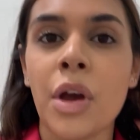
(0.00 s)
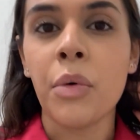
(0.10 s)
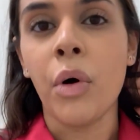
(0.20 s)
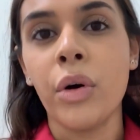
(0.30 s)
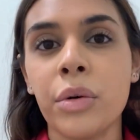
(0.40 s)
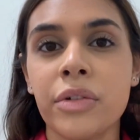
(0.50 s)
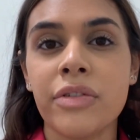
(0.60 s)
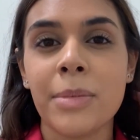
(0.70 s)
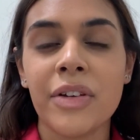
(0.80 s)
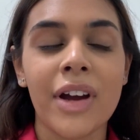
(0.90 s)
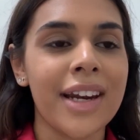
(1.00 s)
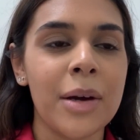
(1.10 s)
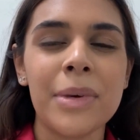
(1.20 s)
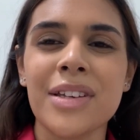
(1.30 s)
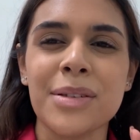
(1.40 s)
so awkward for me right
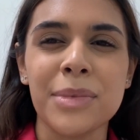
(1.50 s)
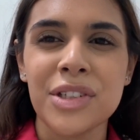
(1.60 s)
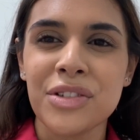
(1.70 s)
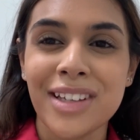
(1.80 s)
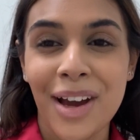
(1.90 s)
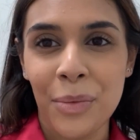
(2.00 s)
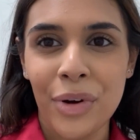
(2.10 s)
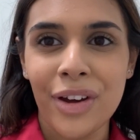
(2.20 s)
now because I'm literally at